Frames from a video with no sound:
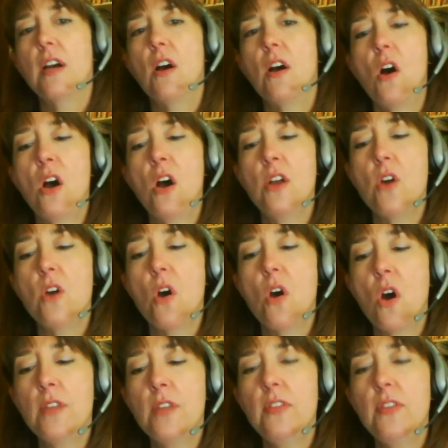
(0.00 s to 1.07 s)

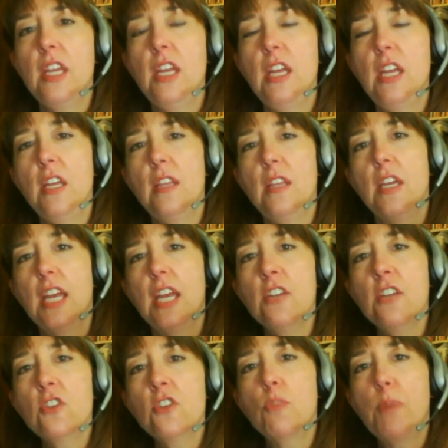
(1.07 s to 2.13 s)
on the
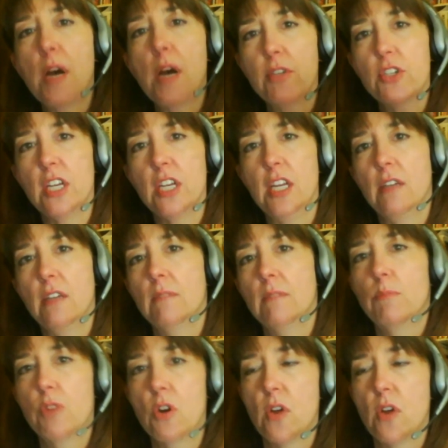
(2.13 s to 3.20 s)
Kindle publishing
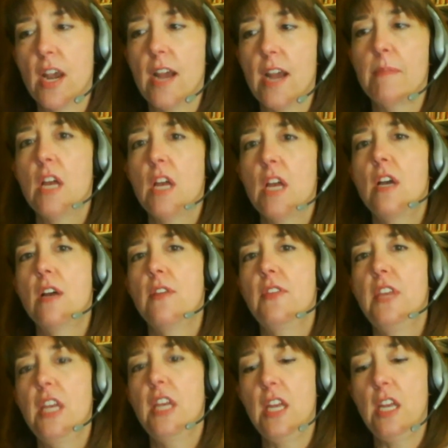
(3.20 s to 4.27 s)
program.
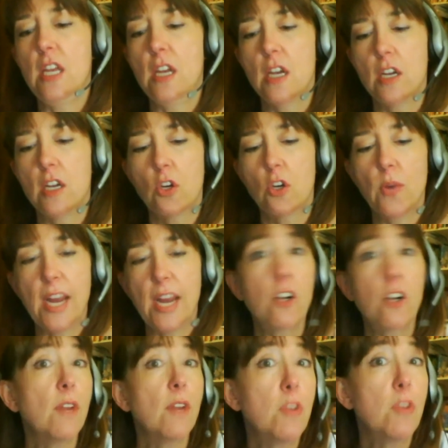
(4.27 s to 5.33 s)
The
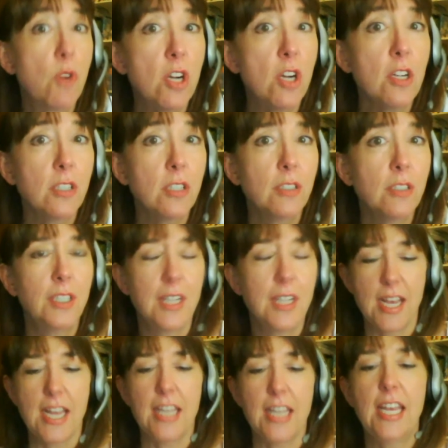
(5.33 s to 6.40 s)
creator of the book
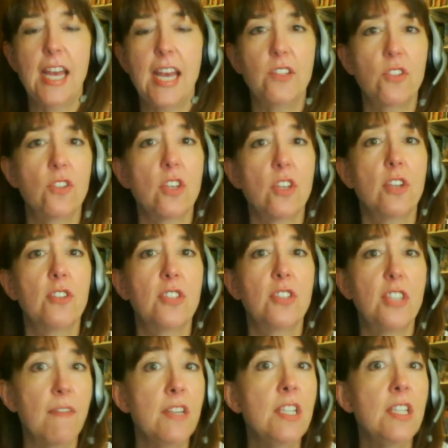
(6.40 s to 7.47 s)
gets
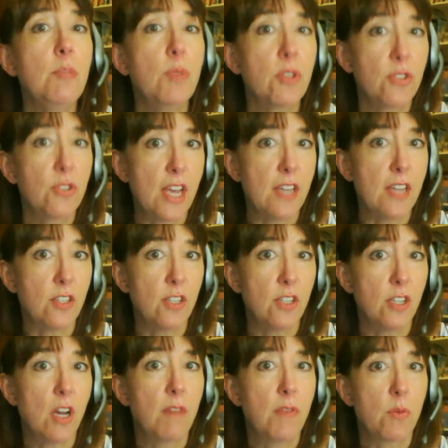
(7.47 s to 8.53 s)
70%
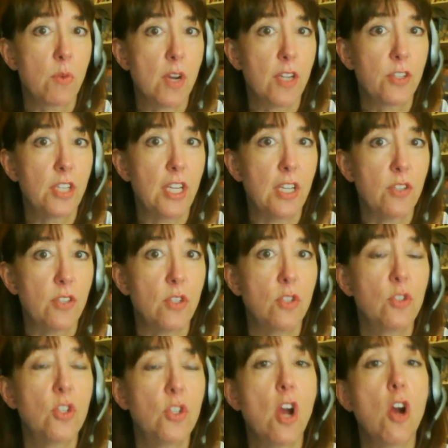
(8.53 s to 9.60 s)
of the royalties.
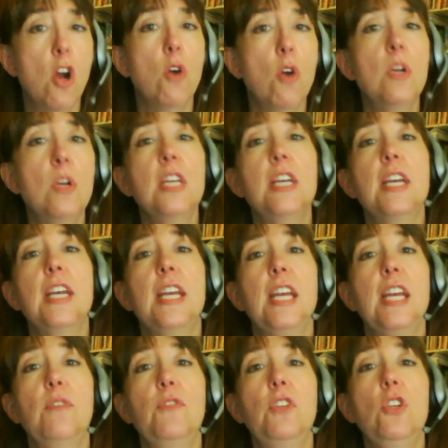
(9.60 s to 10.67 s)
So
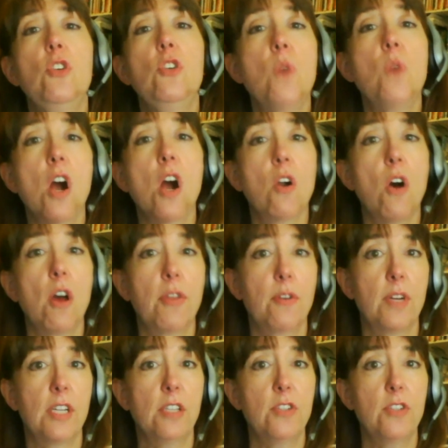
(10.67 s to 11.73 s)
if you are
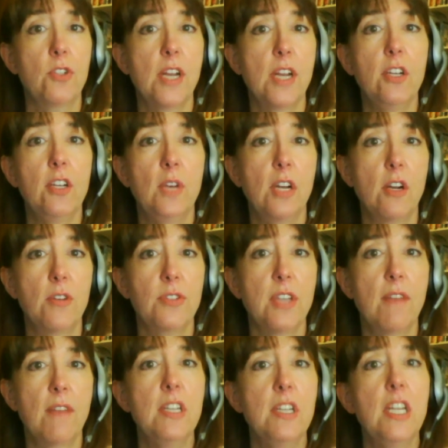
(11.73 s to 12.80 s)
author illustrator, you get all
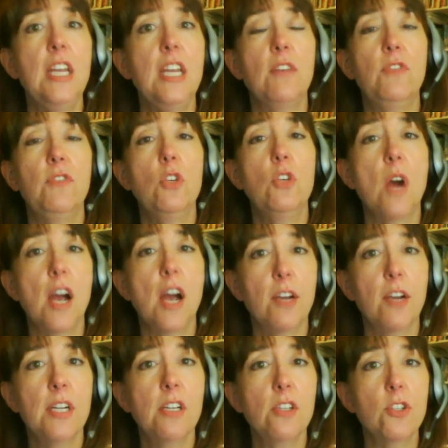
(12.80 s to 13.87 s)
70. If you
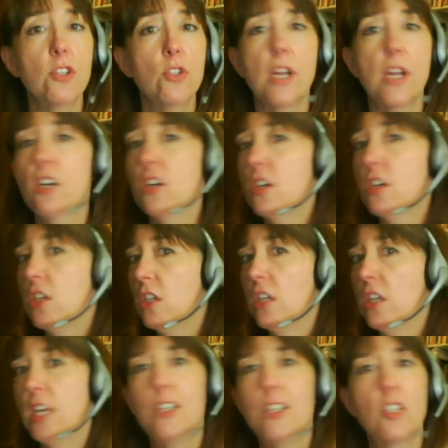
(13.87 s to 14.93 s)
hire an illustrator,
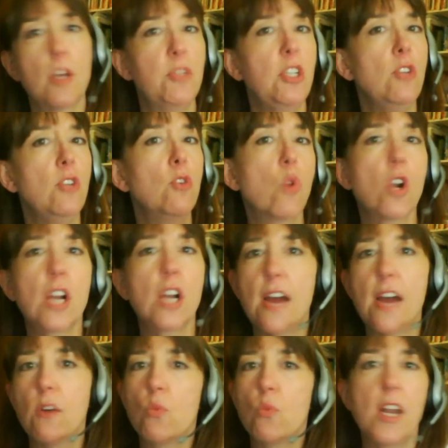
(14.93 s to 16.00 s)
it's up to you to work
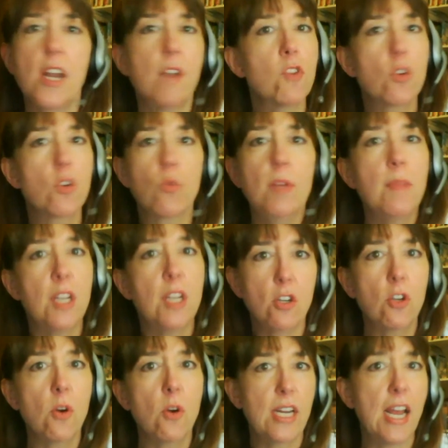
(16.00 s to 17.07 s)
out whatever agreement
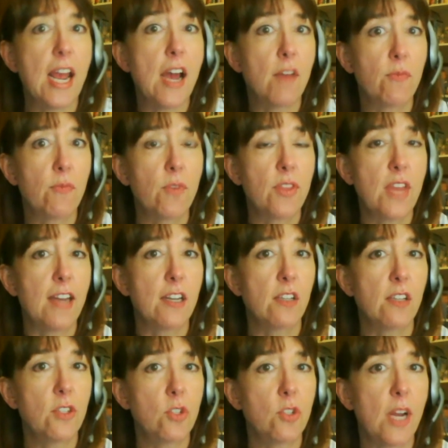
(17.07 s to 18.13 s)
you're going to have with that
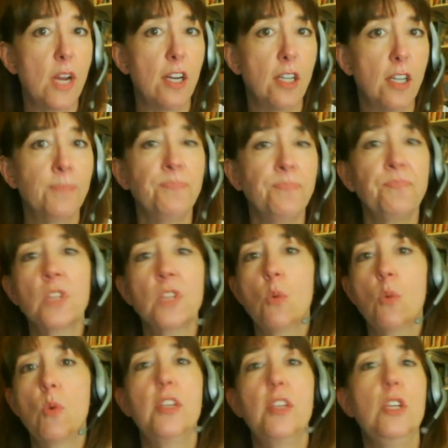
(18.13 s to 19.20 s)
illustrator,
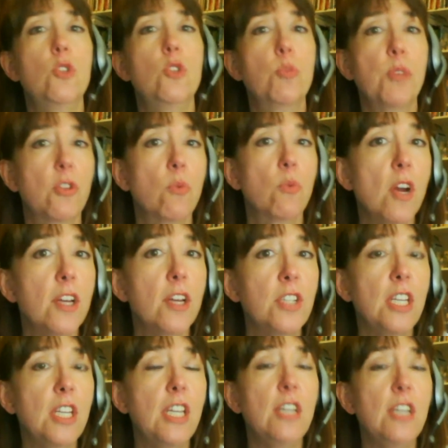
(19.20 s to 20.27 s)
whether you split the
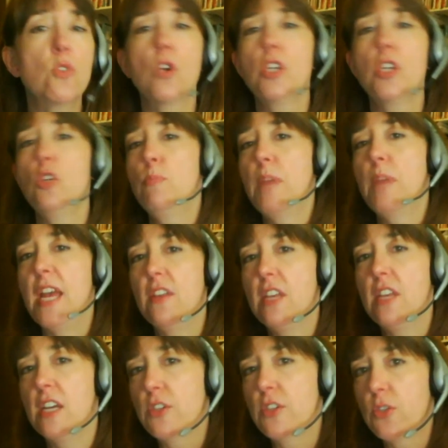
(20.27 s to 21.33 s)
royalties or you pay
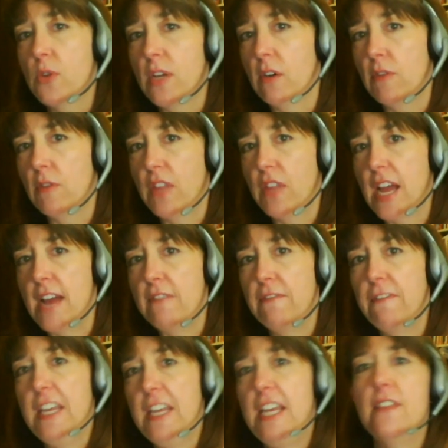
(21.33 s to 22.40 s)
the illustrator a flat
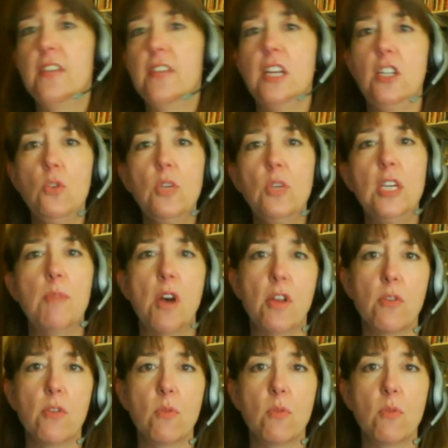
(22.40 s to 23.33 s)
fee and then you keep all the